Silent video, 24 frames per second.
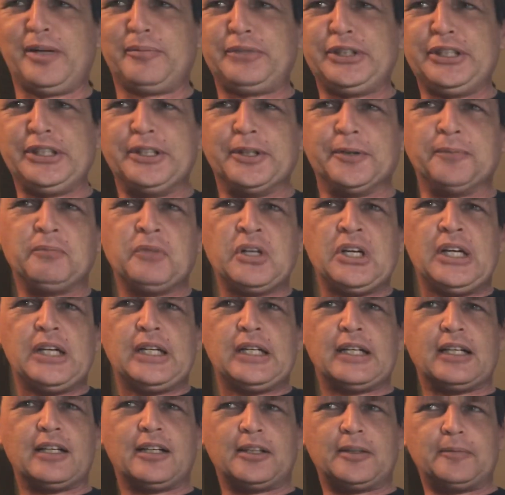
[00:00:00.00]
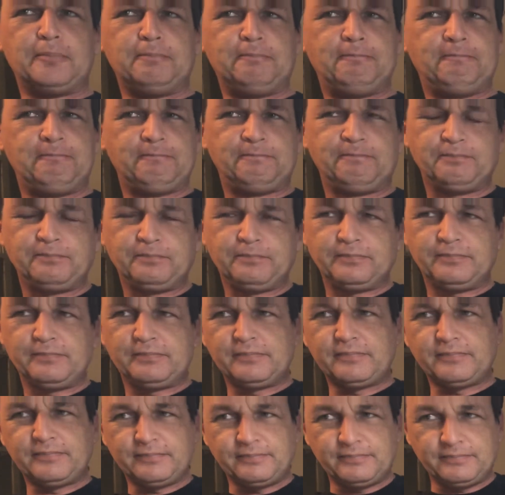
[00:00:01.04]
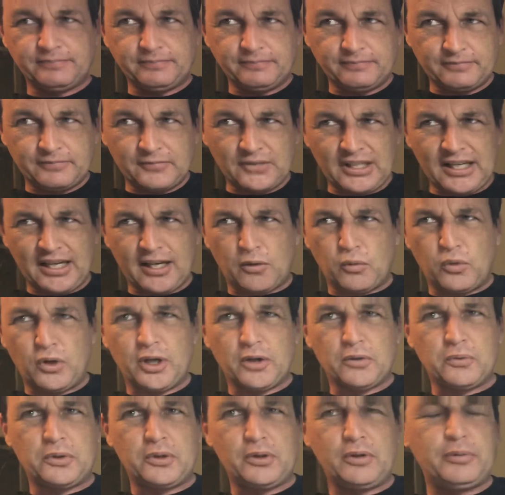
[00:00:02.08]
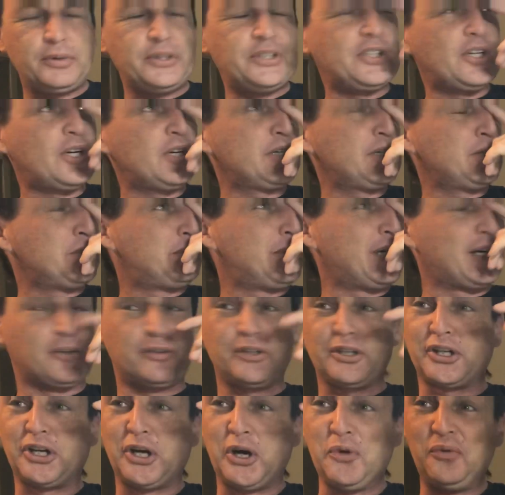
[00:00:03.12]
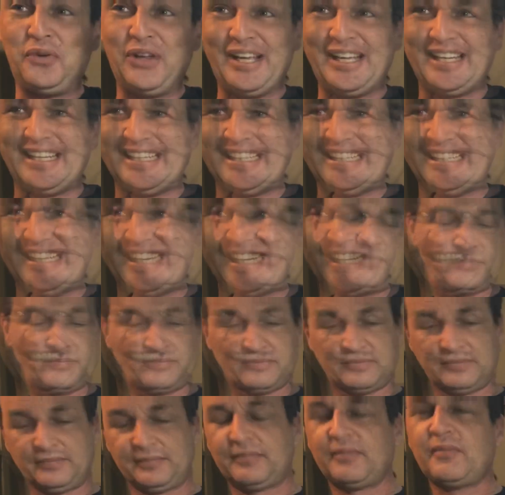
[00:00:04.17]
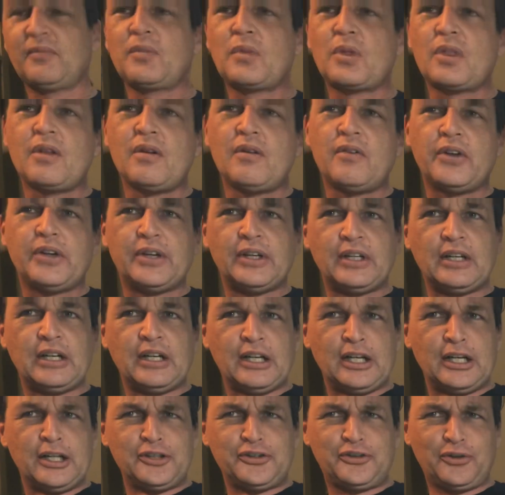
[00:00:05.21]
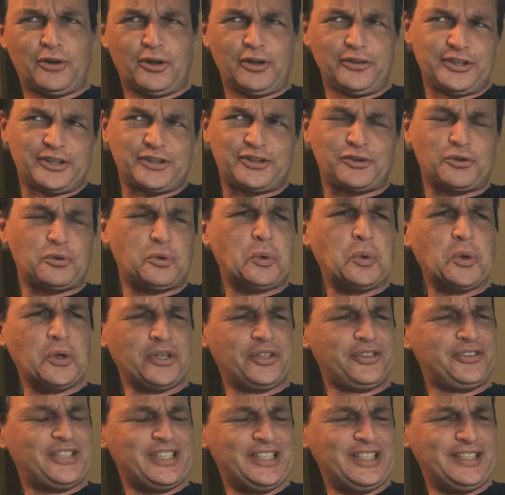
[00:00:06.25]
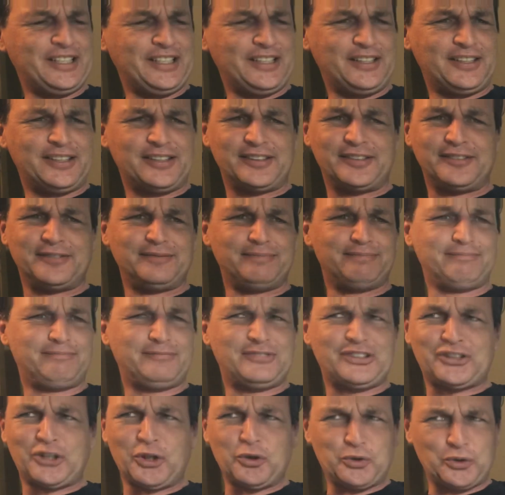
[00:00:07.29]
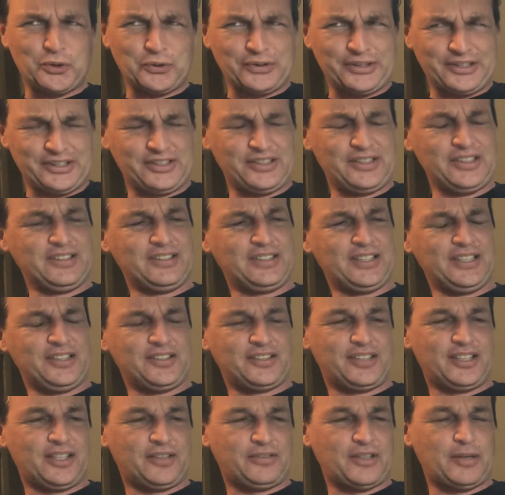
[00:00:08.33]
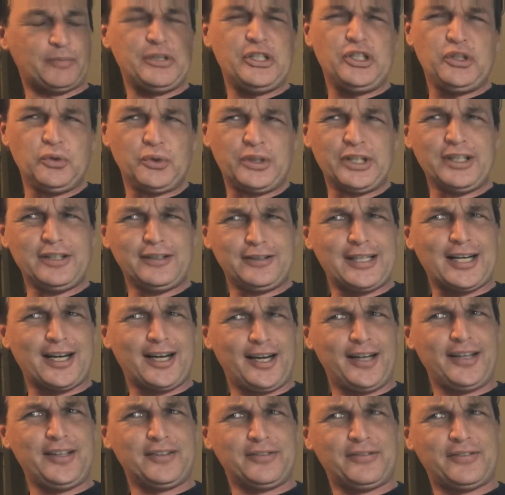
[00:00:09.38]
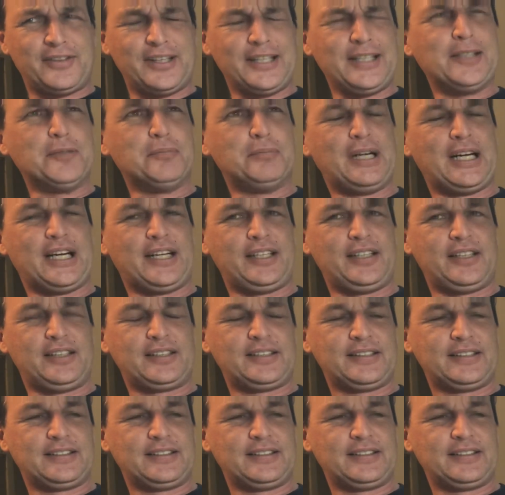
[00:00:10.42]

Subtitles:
in here. What are we talking about? COVID, yeah. So all this quarantining and social distancing stuff, you can kind of think about it